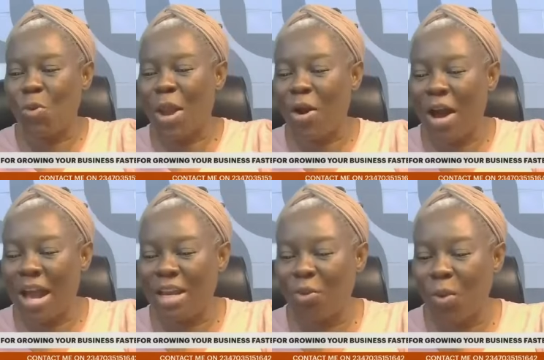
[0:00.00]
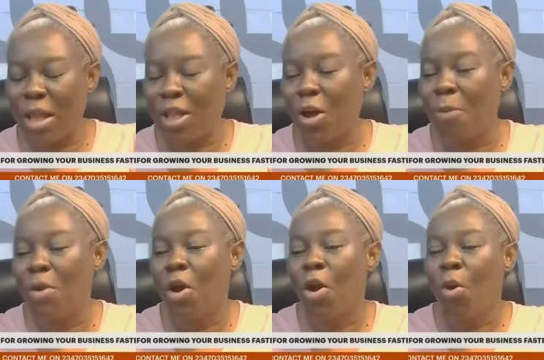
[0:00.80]
we're all highly welcome.
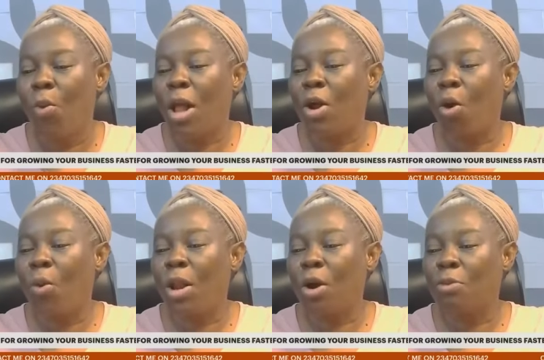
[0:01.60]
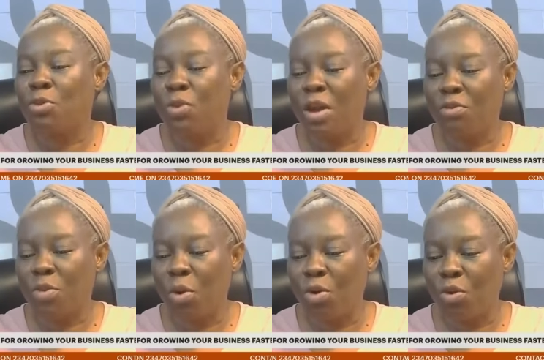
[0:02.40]
Welcome, welcome to every
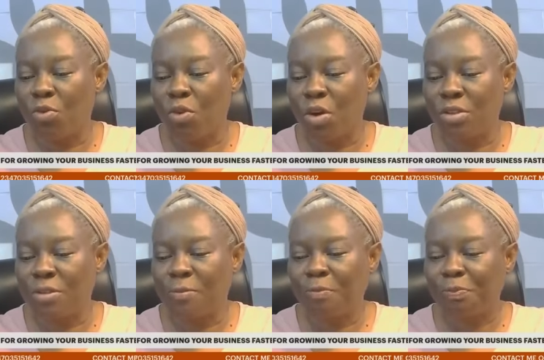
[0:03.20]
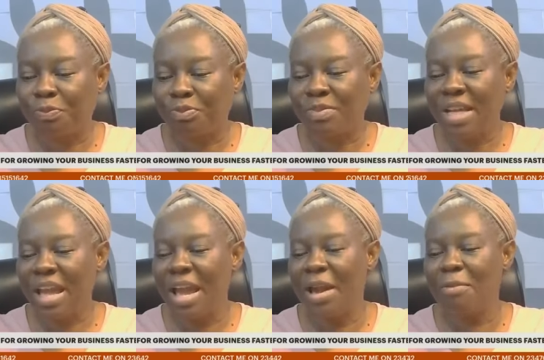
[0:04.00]
one of us.
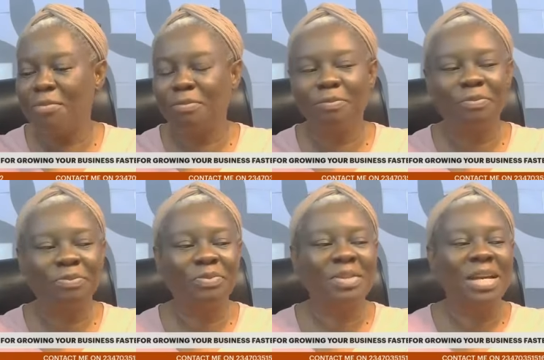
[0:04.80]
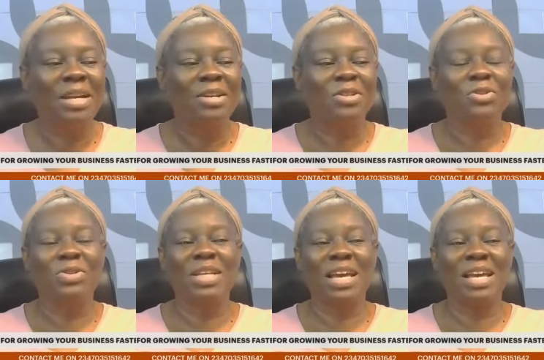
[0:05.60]
Um,
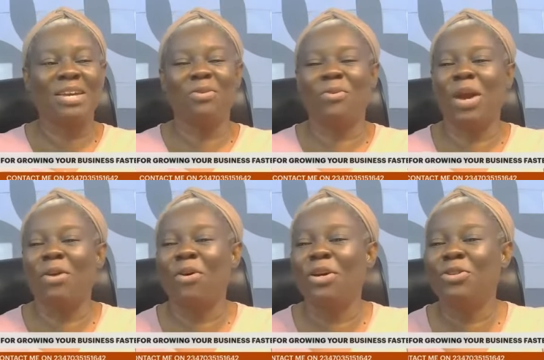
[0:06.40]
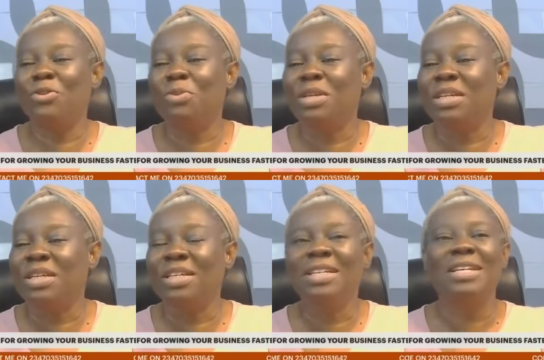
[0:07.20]
today we are going to
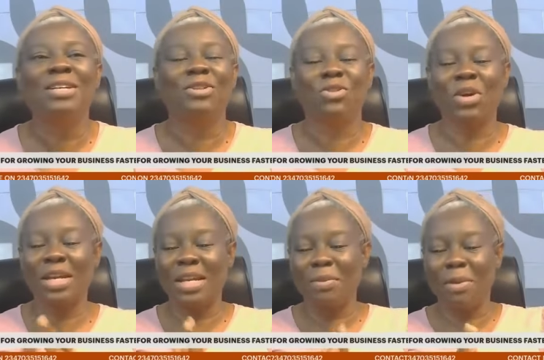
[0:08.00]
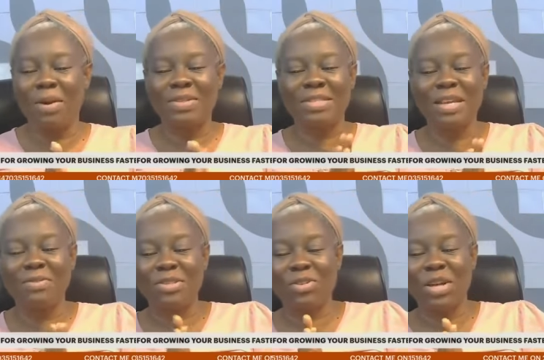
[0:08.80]
be talking about
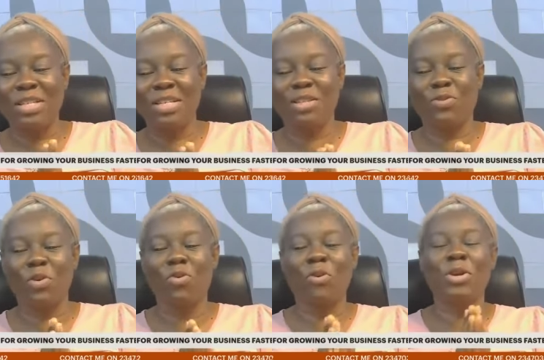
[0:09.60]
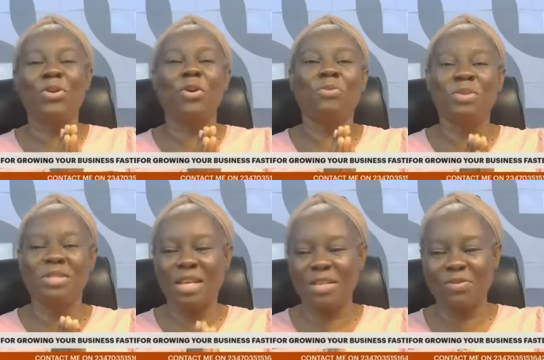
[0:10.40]
seven strategies for growing your
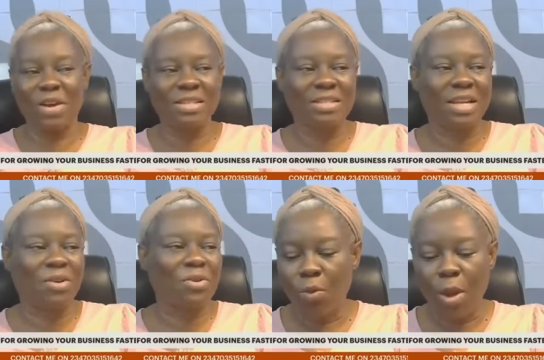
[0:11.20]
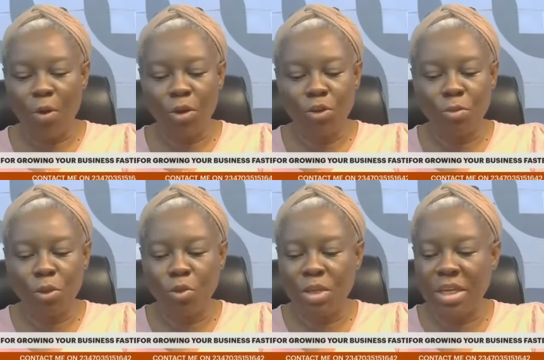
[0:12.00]
business faster. We are going to
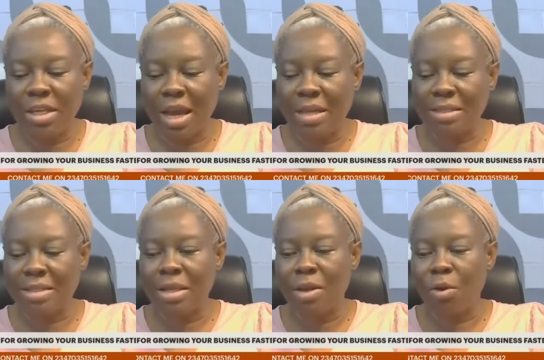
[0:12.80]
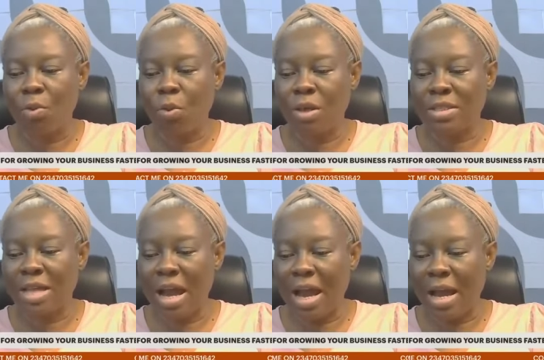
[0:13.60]
be looking at what
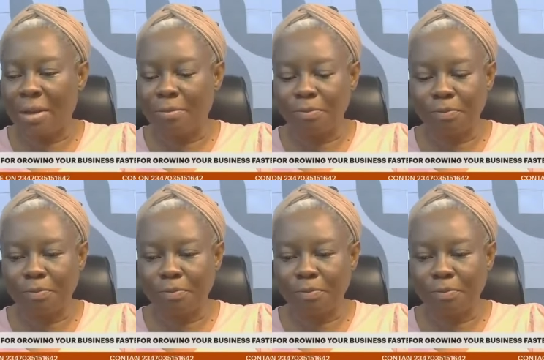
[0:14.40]
are